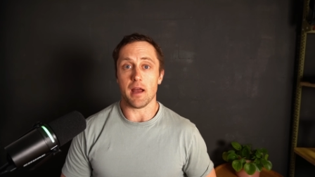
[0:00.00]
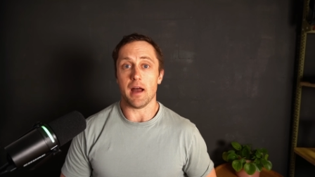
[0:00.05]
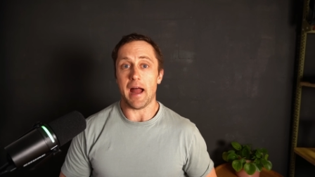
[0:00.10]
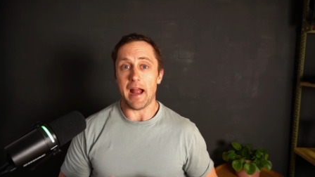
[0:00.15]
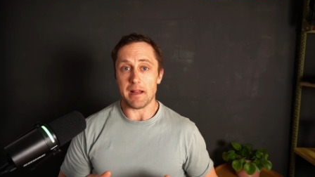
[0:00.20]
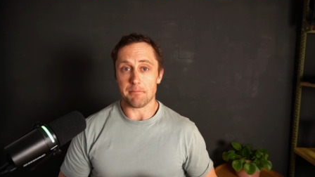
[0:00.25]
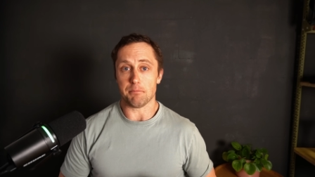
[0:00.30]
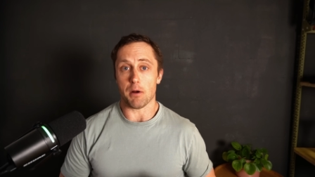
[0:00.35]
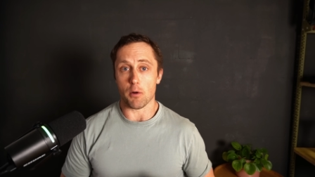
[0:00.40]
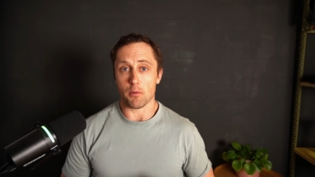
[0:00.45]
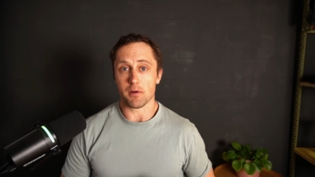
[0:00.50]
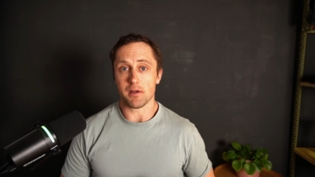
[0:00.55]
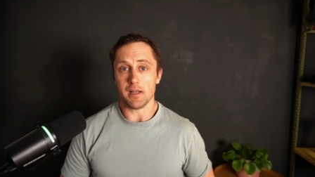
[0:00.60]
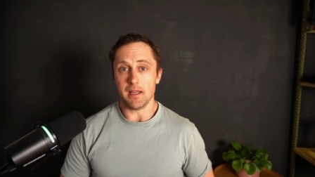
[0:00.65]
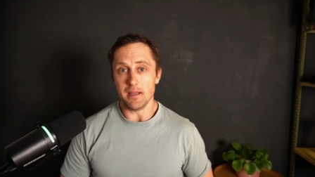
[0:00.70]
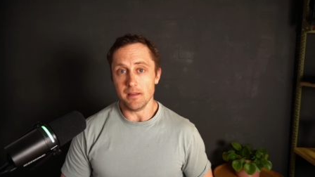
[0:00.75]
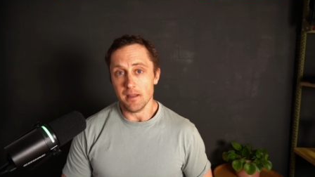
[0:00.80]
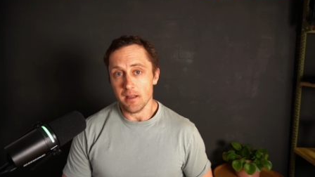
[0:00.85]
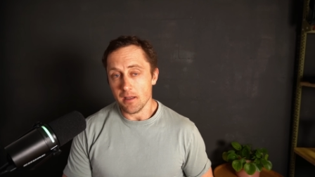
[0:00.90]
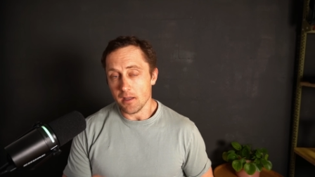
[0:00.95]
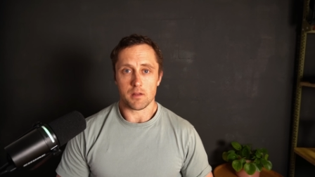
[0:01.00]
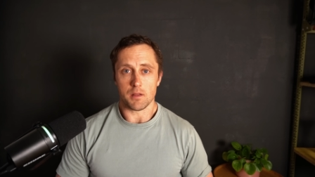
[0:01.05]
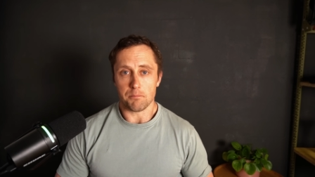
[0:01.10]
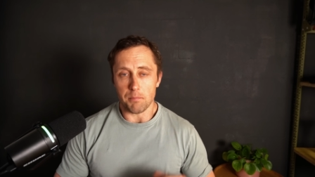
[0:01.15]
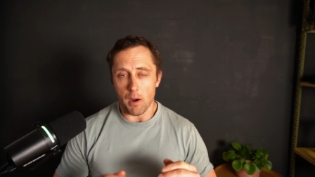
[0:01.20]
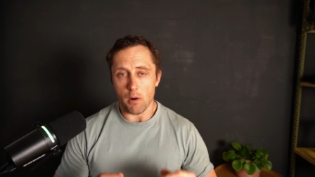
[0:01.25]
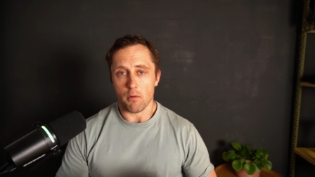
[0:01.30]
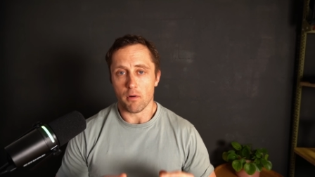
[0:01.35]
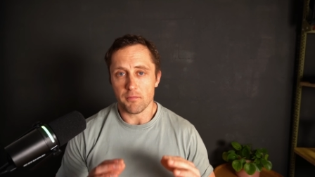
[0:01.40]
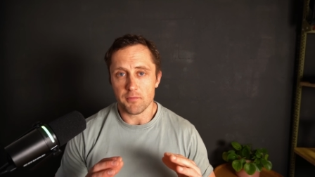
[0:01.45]
a hang power clean. The
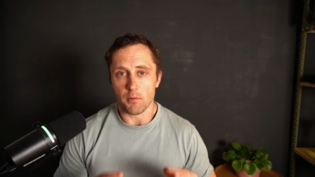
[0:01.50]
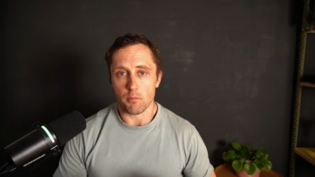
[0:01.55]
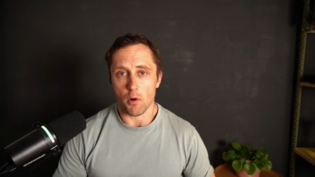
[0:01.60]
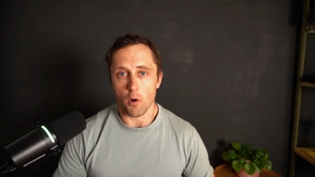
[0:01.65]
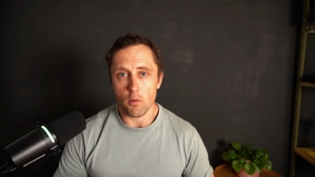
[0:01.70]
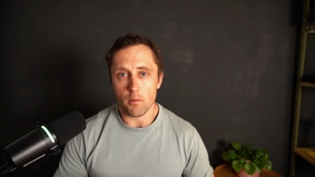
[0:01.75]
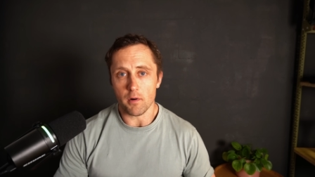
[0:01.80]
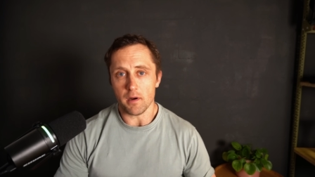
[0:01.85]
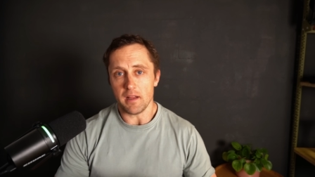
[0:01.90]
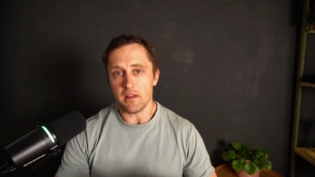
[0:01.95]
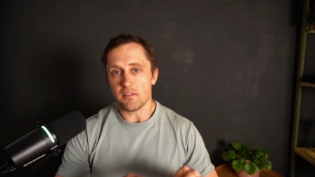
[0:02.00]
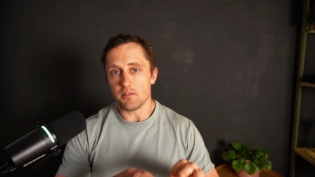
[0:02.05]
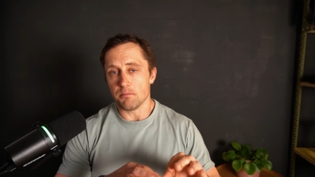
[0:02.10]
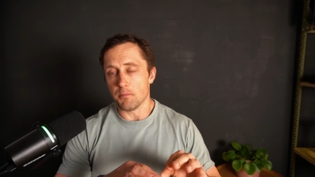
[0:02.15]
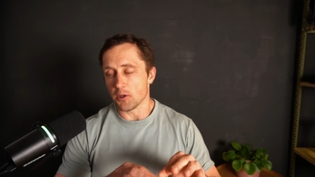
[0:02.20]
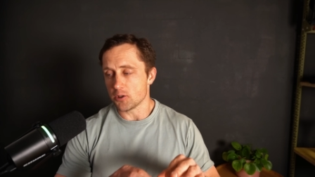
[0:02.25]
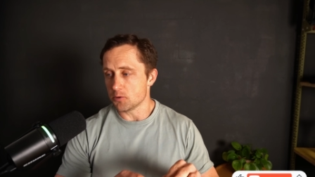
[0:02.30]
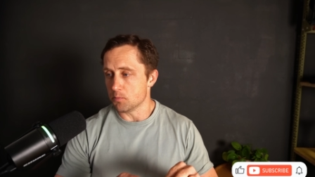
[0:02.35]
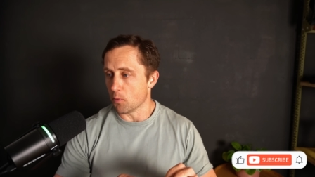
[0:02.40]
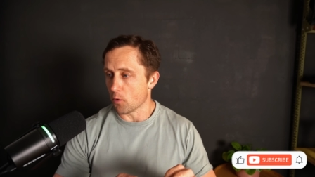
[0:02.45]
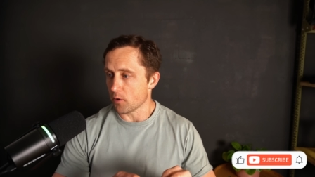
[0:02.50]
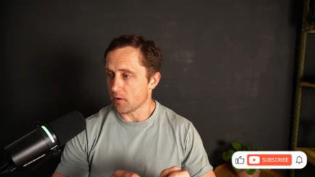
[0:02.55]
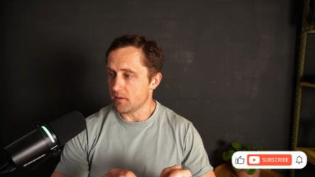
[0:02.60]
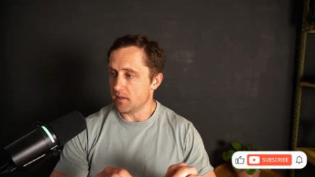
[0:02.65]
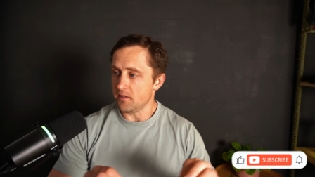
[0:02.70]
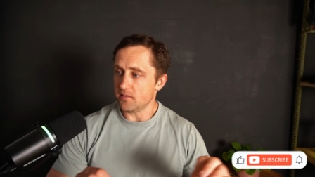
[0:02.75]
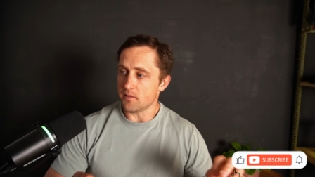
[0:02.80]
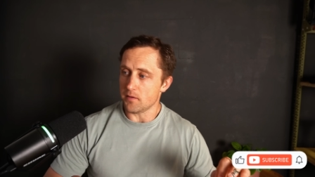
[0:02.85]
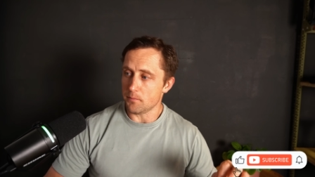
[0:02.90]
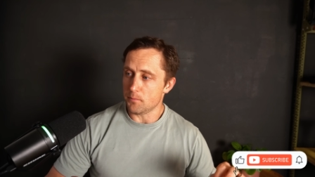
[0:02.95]
power of the rower is much more
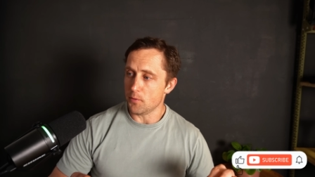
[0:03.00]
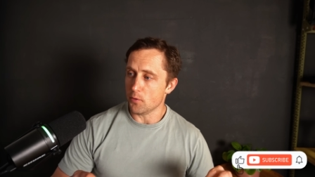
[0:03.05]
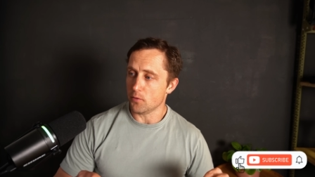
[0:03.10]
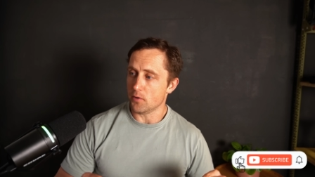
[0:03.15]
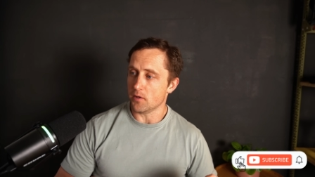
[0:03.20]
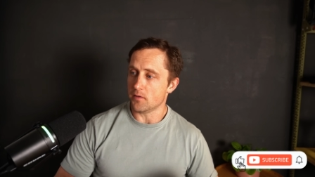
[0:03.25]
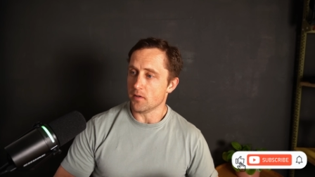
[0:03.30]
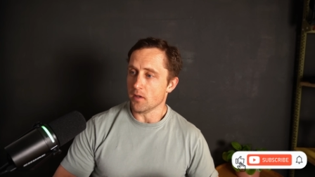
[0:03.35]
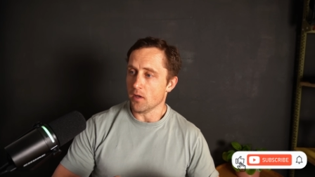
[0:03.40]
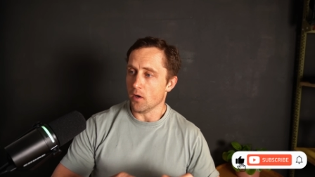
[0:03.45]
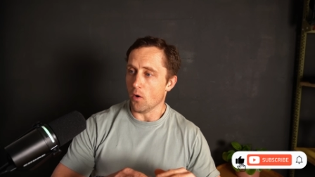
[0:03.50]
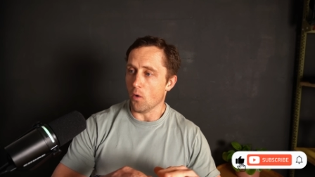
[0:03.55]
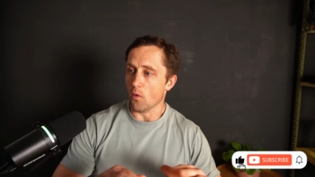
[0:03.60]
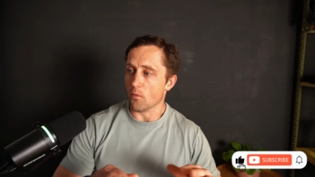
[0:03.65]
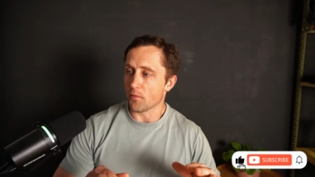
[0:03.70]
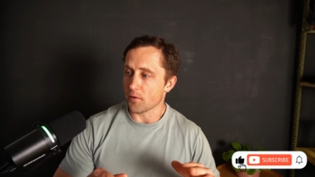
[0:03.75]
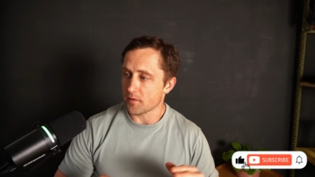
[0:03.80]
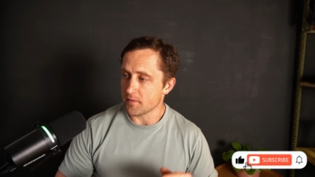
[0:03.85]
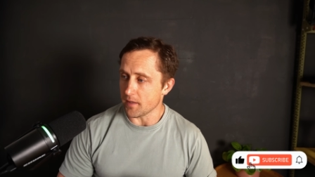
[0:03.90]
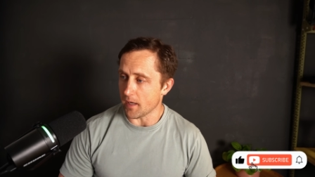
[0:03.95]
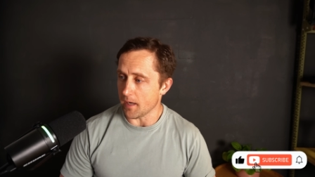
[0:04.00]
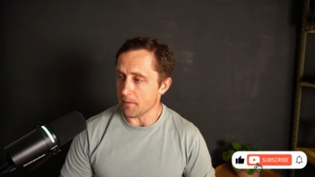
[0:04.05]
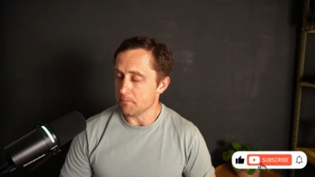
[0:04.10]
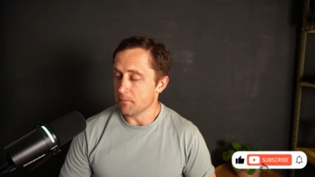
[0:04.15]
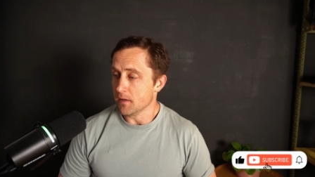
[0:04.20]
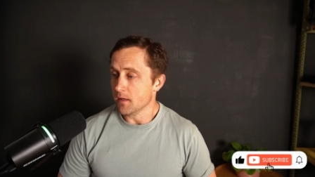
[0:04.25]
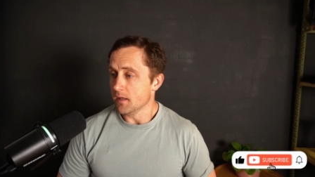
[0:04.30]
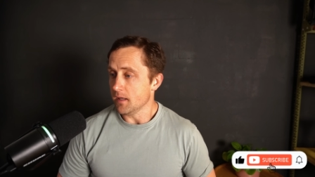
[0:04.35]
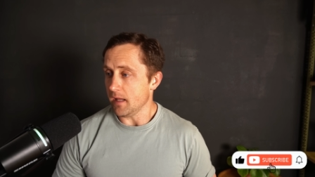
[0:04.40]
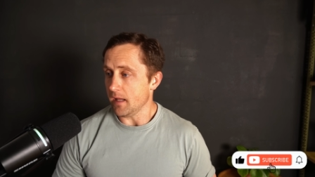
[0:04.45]
distributed over time,
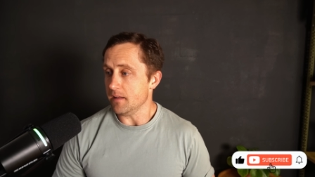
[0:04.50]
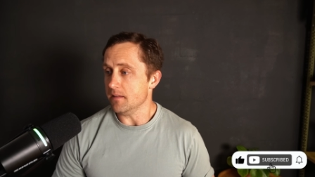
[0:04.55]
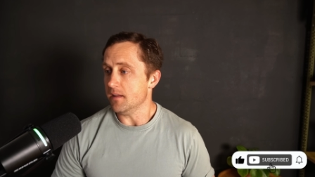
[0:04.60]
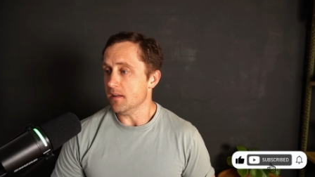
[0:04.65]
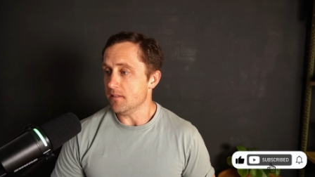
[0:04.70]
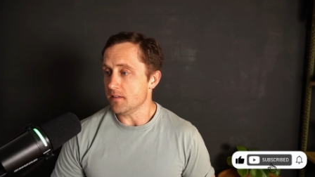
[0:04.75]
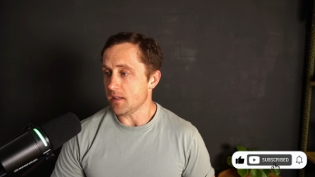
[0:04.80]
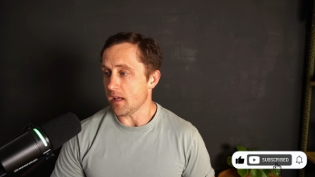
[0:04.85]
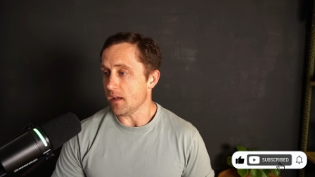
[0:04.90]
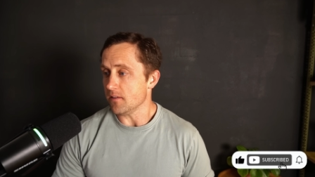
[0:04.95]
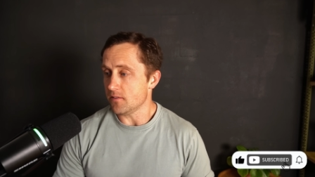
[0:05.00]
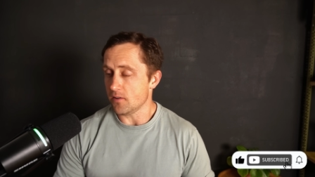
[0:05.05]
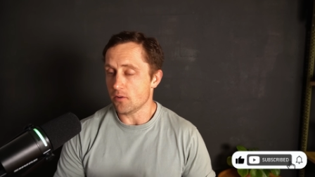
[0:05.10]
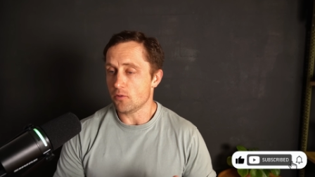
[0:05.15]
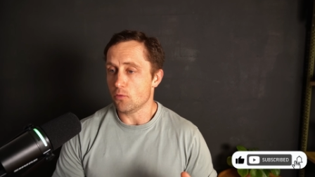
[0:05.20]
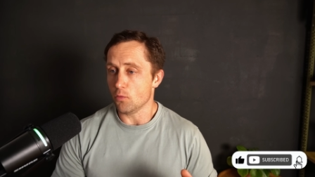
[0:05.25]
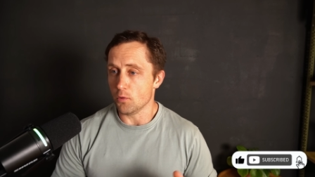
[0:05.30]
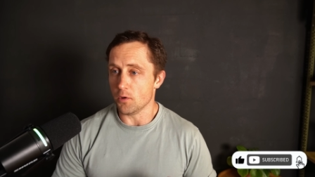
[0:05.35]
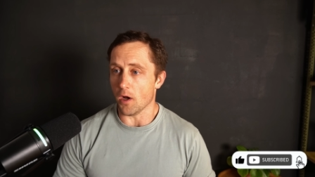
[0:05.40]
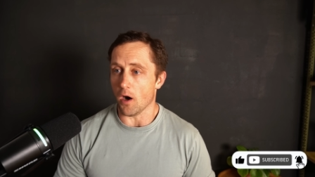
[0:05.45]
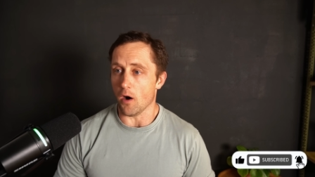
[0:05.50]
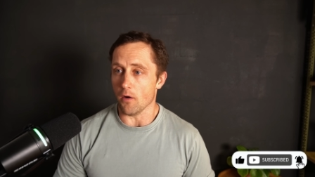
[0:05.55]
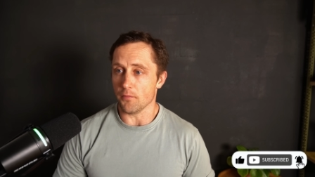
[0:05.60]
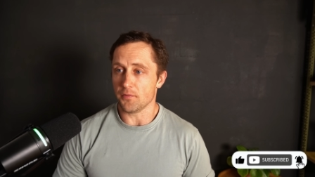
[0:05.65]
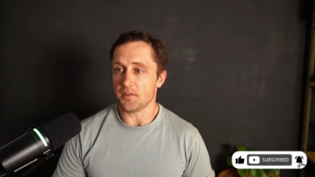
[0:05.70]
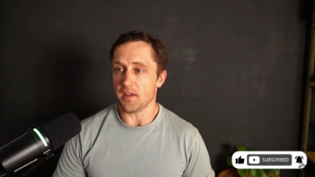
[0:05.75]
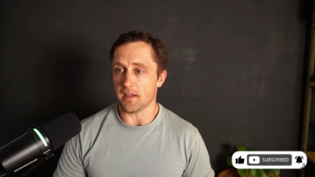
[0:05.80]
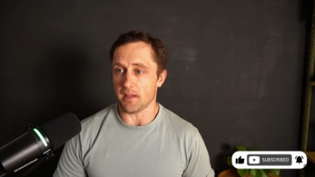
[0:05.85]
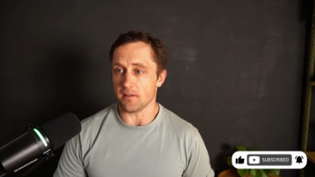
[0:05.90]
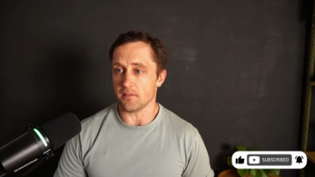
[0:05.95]
in this case 2.5
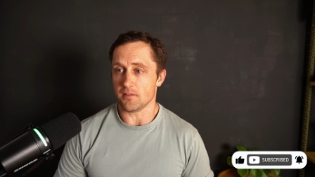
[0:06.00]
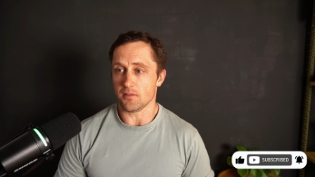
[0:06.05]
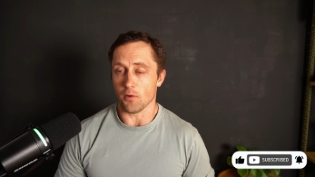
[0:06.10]
seconds.